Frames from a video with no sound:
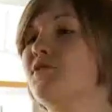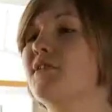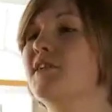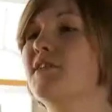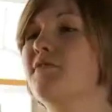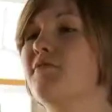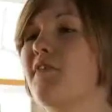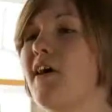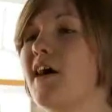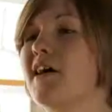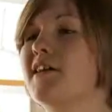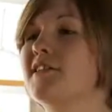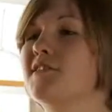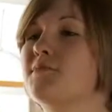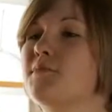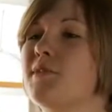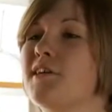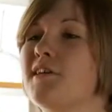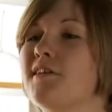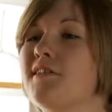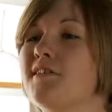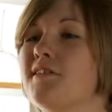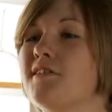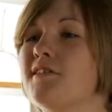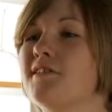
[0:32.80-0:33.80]
all advised
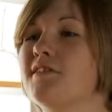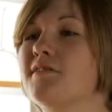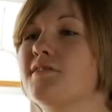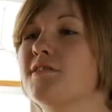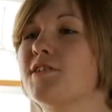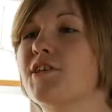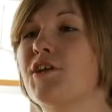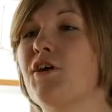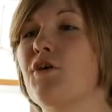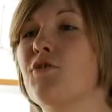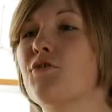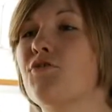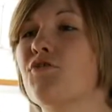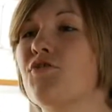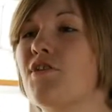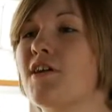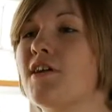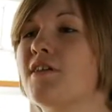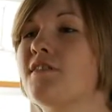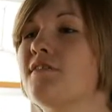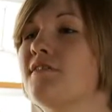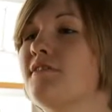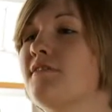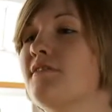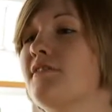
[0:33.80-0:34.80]
me to go
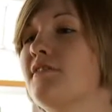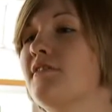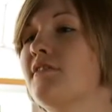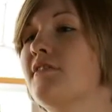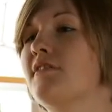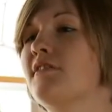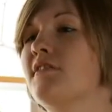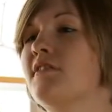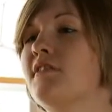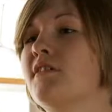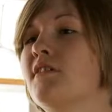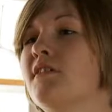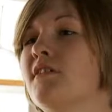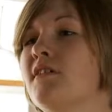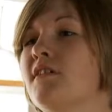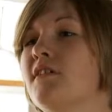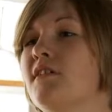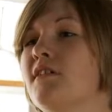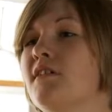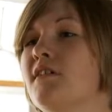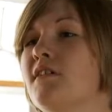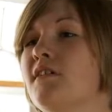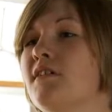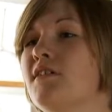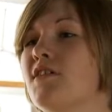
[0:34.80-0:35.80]
green.
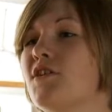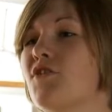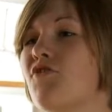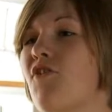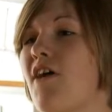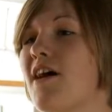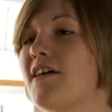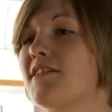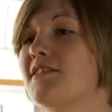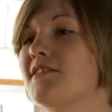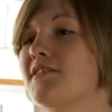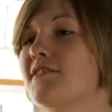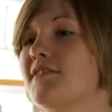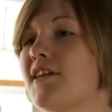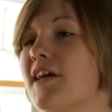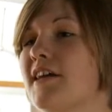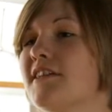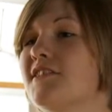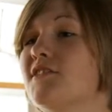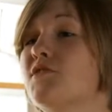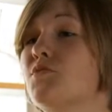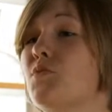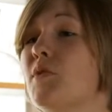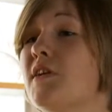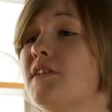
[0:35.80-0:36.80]
The grass
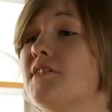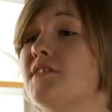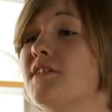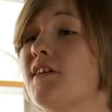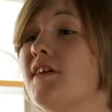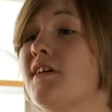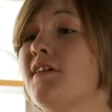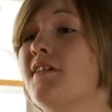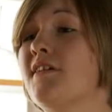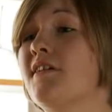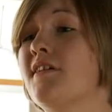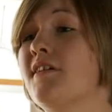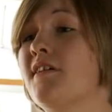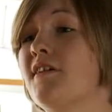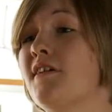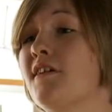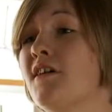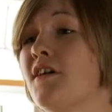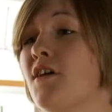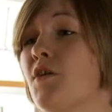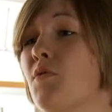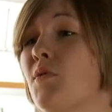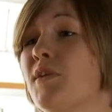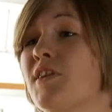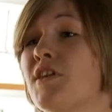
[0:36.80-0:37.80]
tastes sweeter
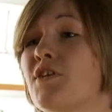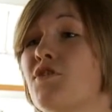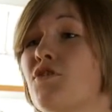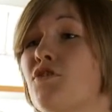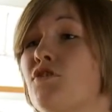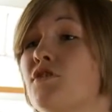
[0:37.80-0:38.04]
when the